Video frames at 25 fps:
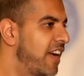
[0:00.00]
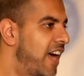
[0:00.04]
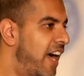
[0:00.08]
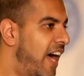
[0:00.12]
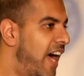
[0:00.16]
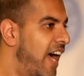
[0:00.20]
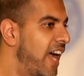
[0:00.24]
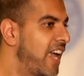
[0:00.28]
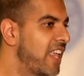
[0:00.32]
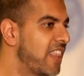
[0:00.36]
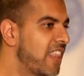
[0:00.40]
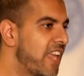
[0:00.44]

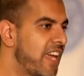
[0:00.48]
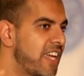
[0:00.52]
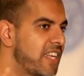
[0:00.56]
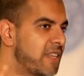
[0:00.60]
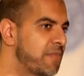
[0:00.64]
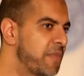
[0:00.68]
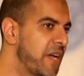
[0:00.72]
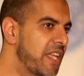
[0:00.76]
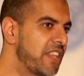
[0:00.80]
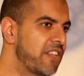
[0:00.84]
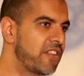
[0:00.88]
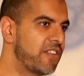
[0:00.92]
I
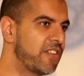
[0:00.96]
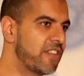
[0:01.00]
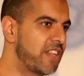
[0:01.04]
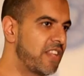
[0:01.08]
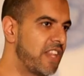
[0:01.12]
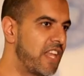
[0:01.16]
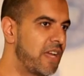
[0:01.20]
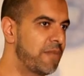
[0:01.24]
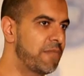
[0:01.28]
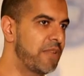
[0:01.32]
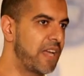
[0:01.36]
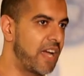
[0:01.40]
liked my little
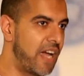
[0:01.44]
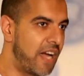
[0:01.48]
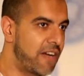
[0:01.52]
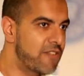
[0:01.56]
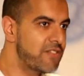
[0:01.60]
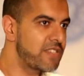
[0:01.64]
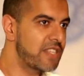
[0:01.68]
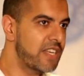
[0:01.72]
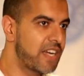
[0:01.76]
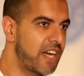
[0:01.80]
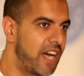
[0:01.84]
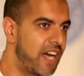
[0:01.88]
club. I
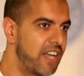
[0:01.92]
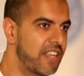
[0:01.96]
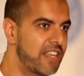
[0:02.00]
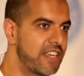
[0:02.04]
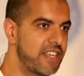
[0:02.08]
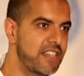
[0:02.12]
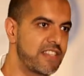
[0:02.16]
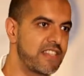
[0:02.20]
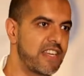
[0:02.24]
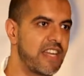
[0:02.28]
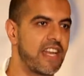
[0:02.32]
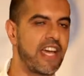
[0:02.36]
was in
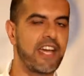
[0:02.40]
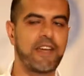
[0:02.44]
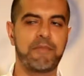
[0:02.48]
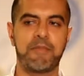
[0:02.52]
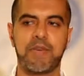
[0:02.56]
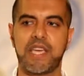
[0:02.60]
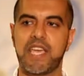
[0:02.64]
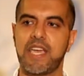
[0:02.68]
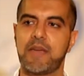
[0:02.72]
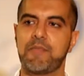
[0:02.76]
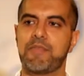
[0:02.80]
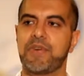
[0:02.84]
college and I
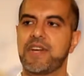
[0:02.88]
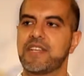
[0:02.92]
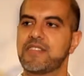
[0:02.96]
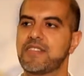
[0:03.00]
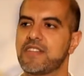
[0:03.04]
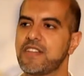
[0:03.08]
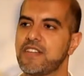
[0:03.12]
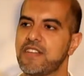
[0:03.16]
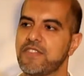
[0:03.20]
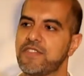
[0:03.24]
became president